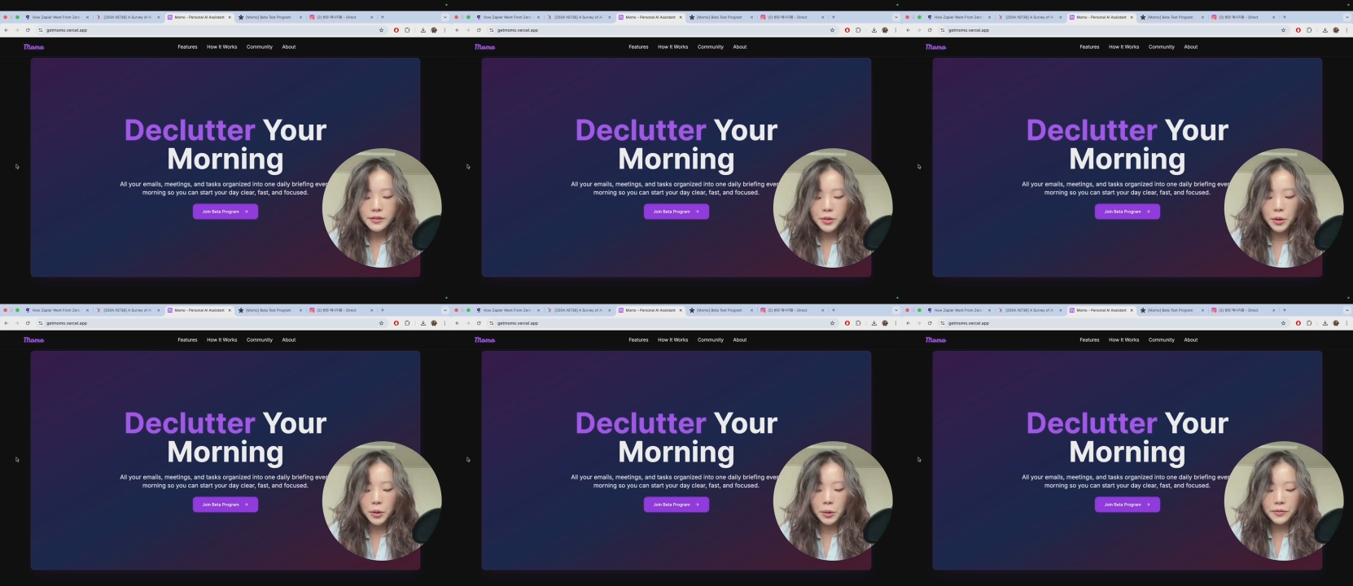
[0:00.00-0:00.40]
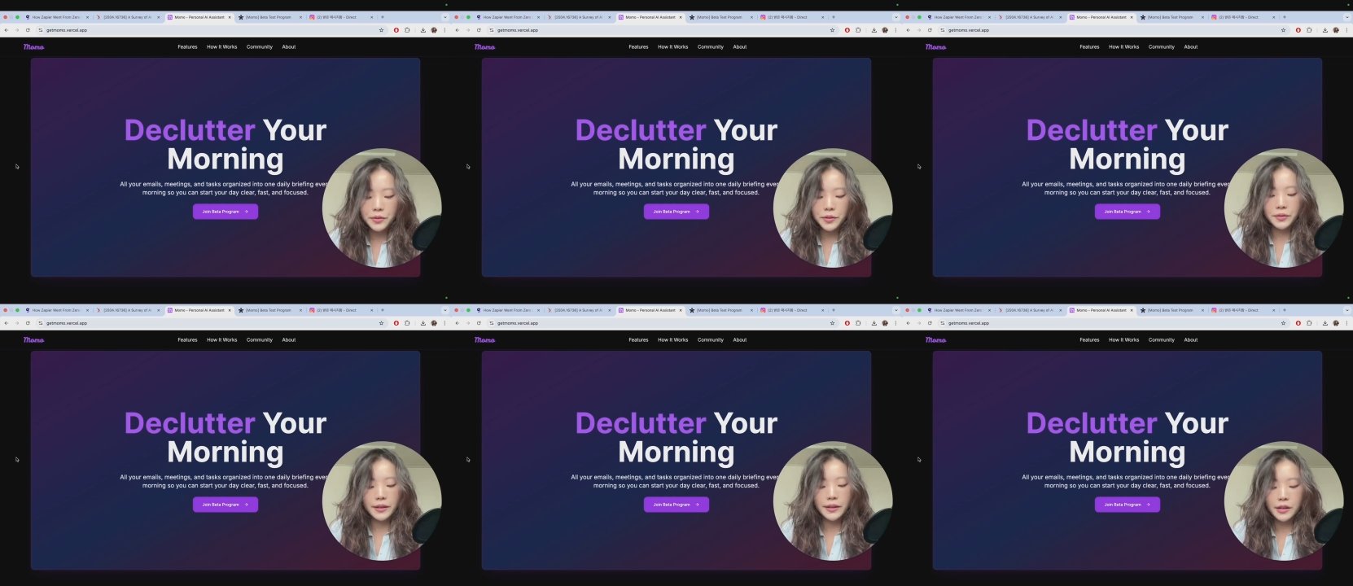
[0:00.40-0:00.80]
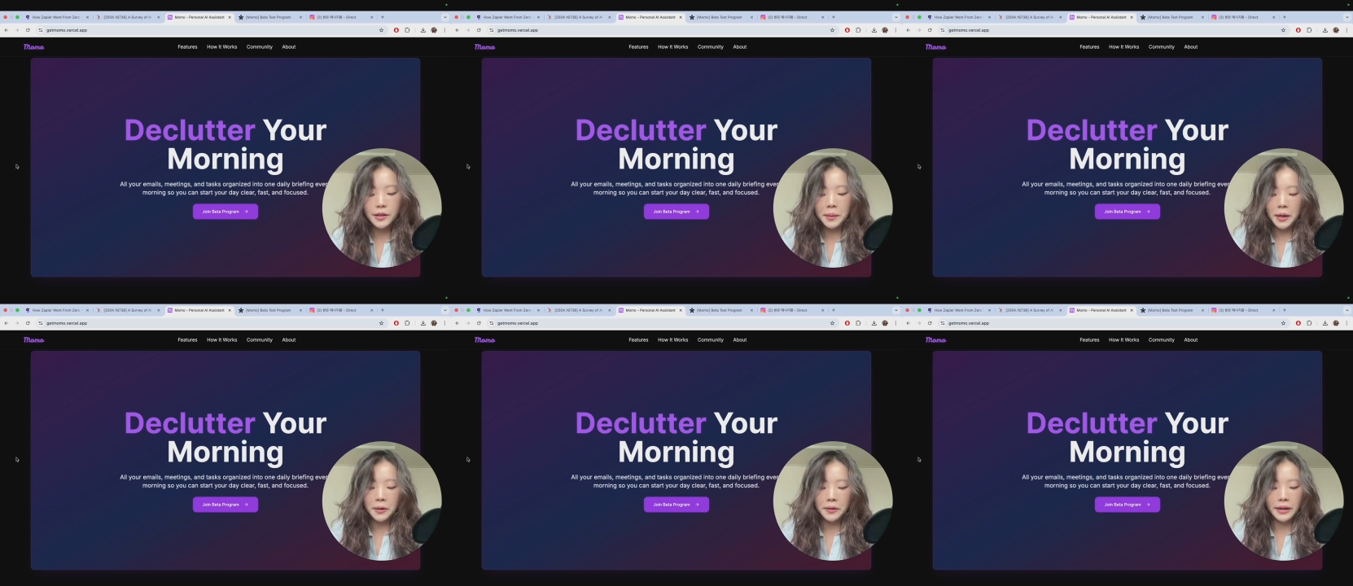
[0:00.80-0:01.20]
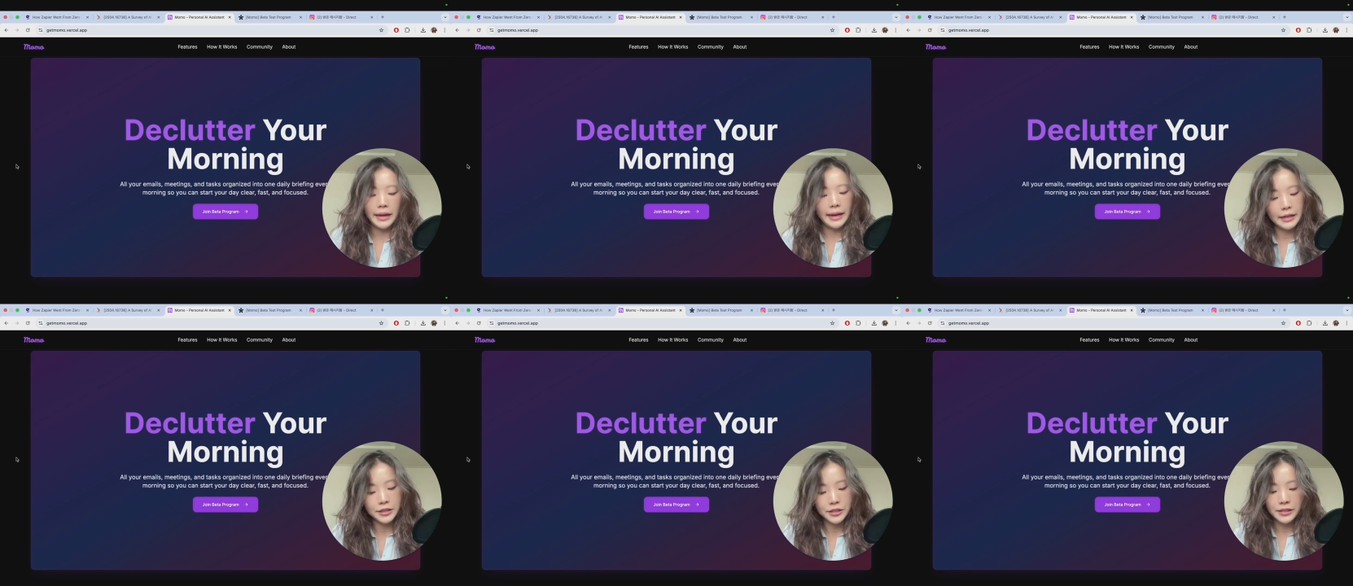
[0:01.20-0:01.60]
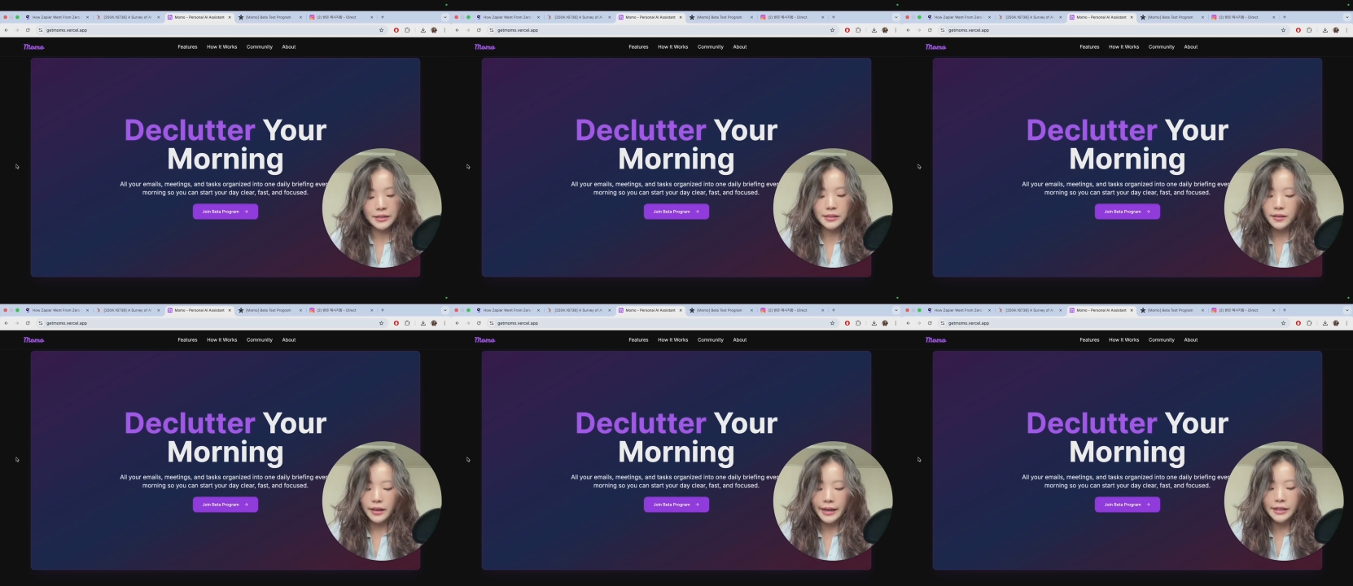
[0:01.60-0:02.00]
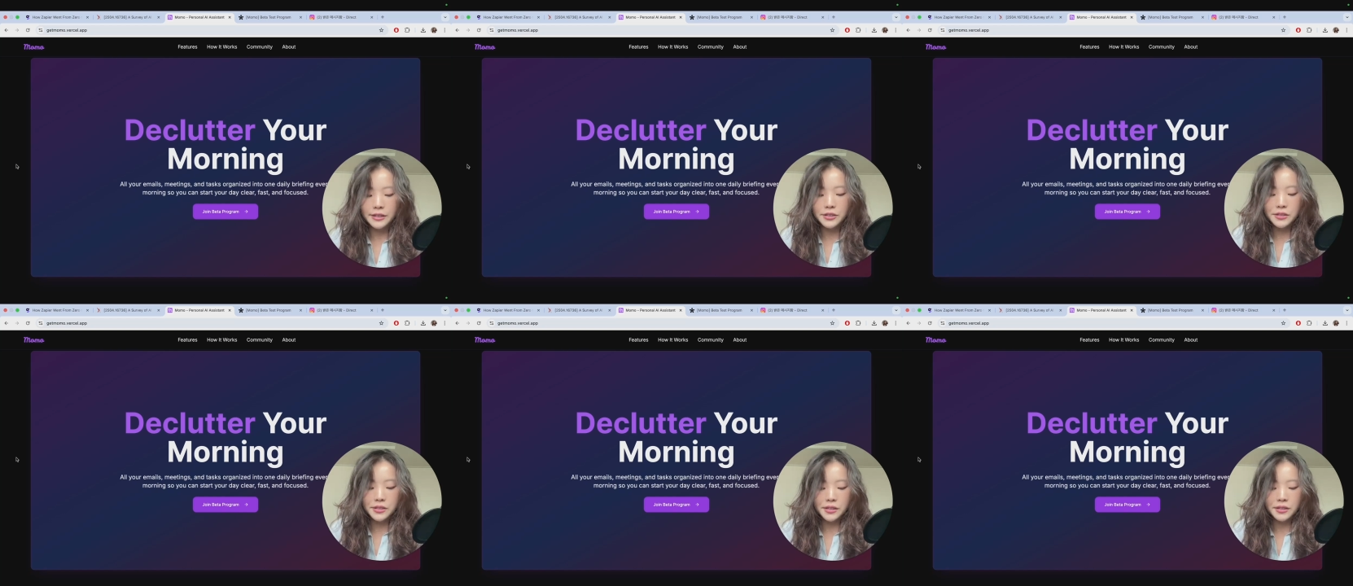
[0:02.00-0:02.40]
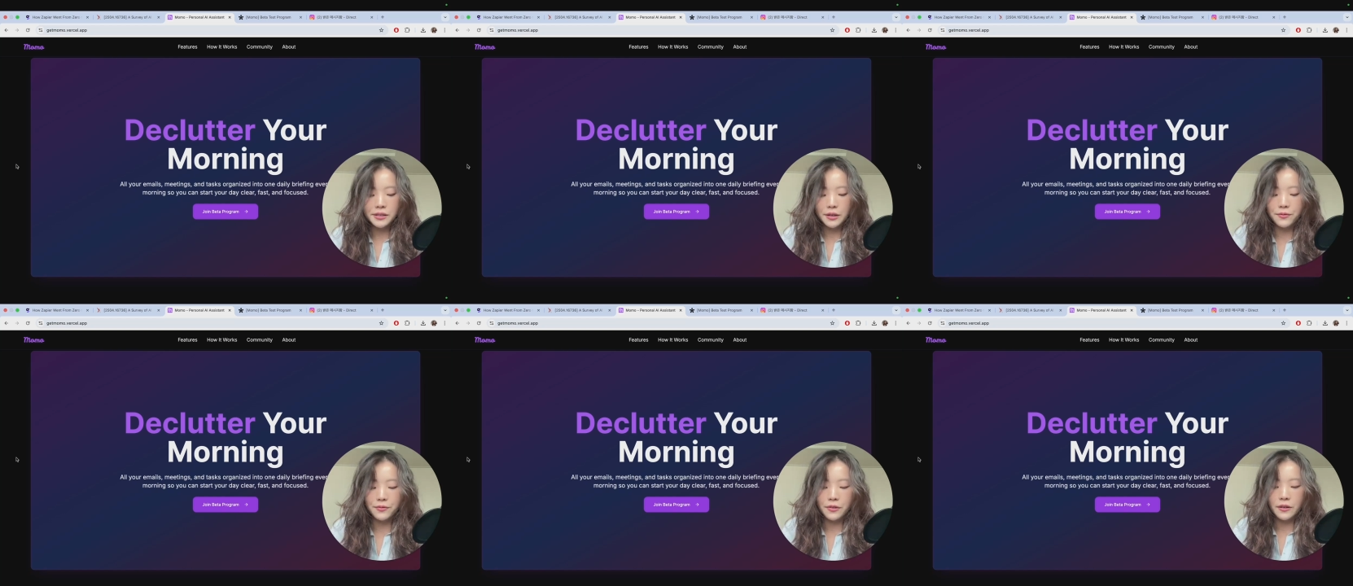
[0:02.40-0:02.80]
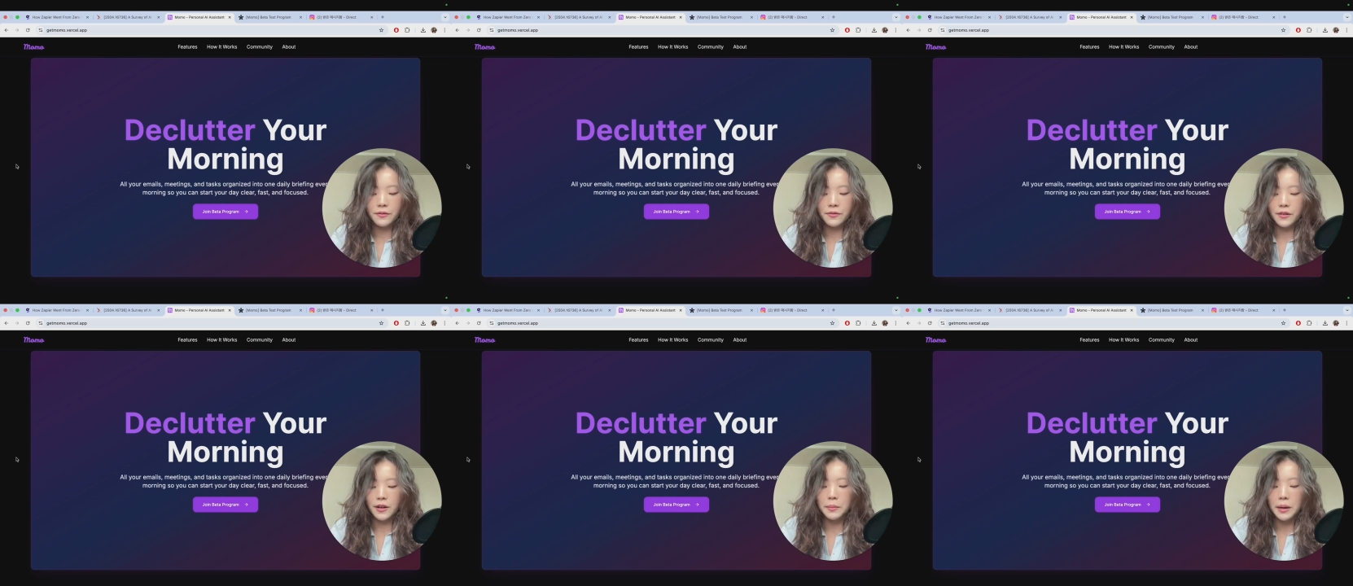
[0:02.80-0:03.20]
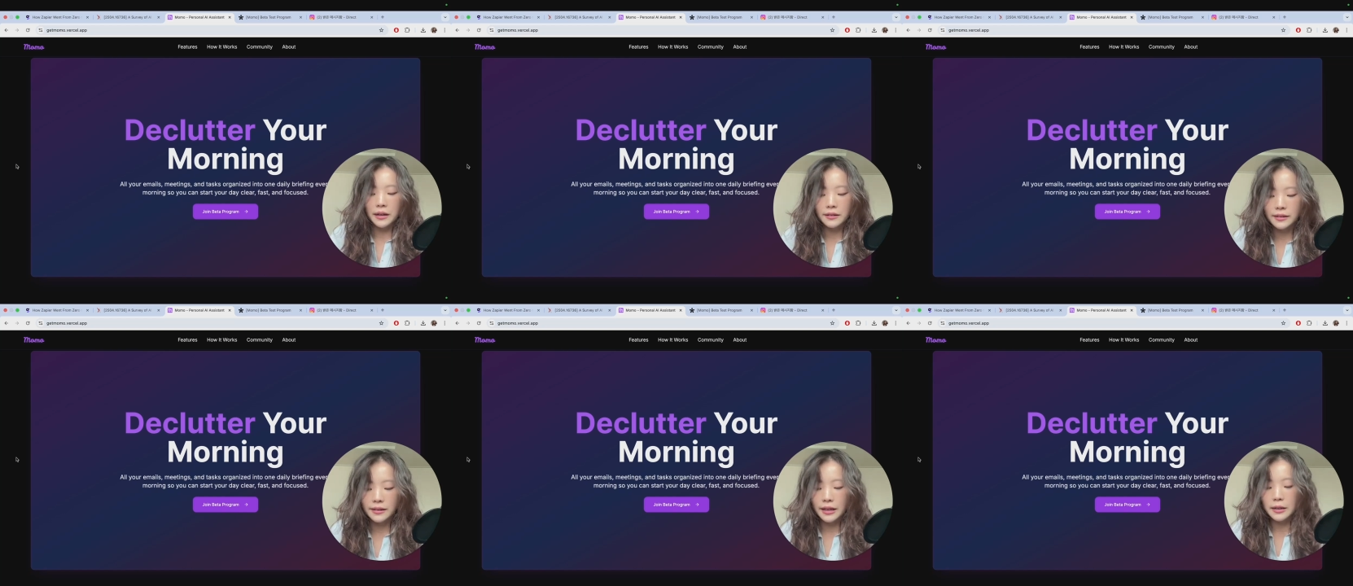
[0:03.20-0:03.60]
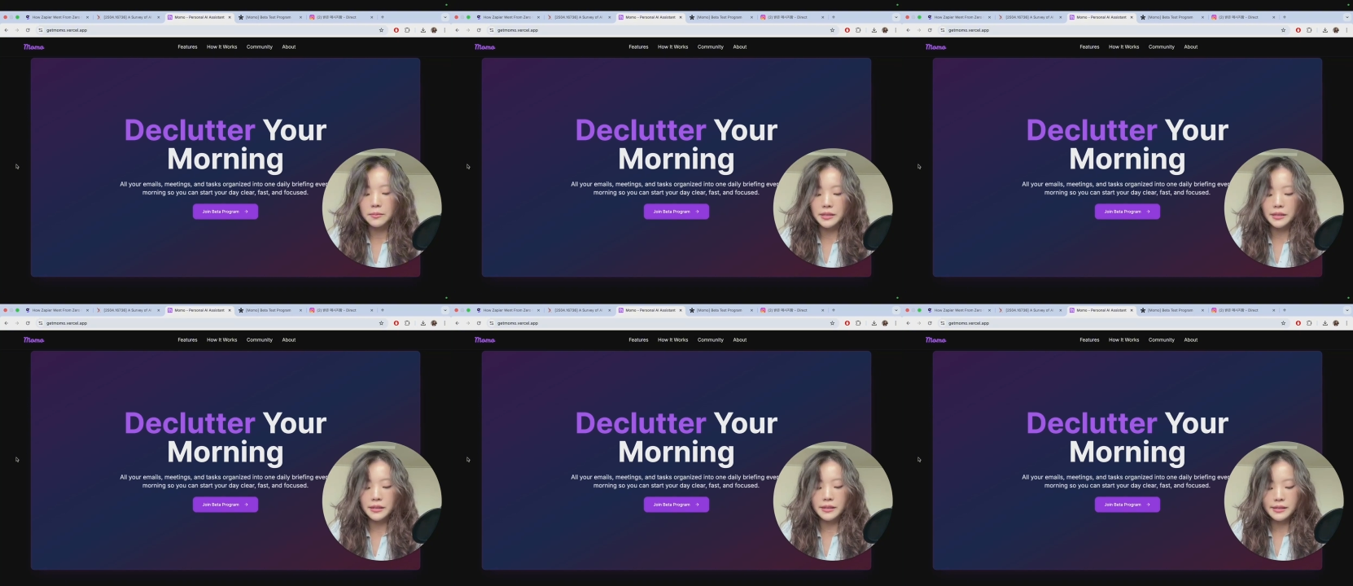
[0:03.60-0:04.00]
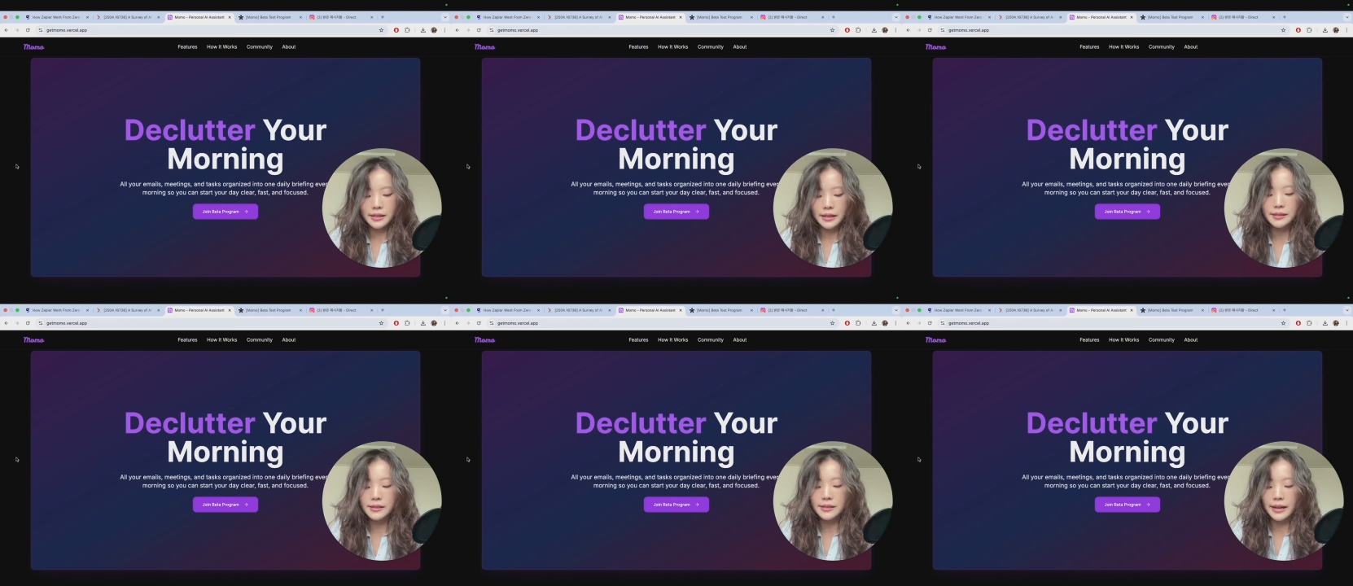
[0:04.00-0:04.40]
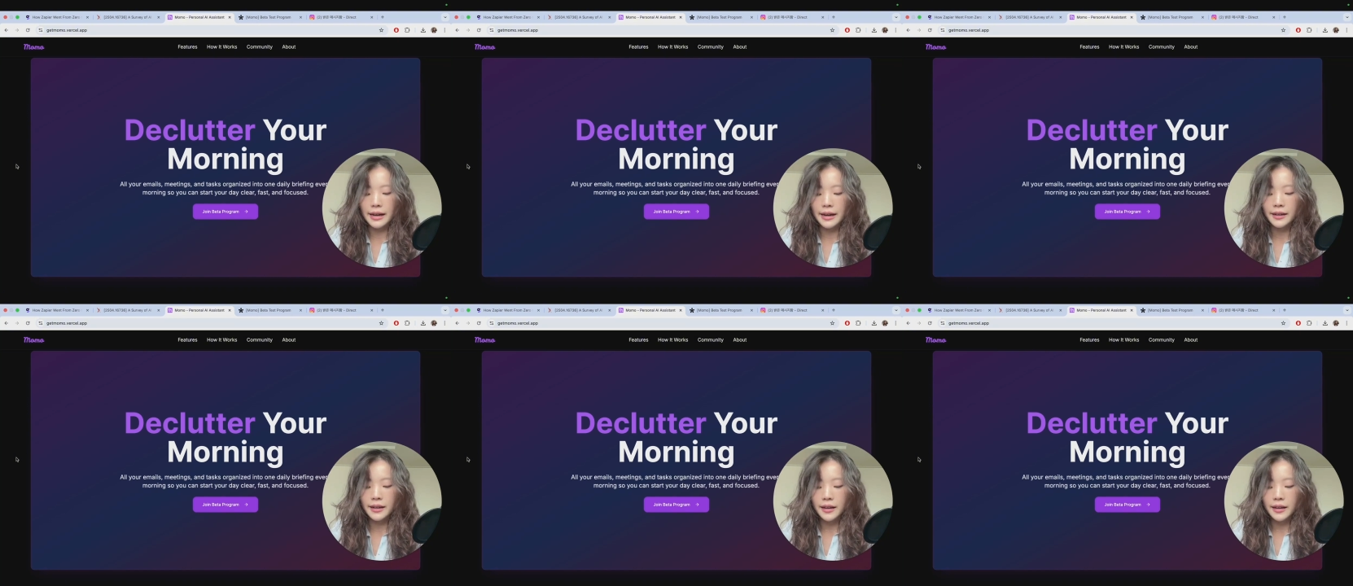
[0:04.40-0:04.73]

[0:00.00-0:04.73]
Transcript: So if you think about agents, agents are different from LLMs in the sense that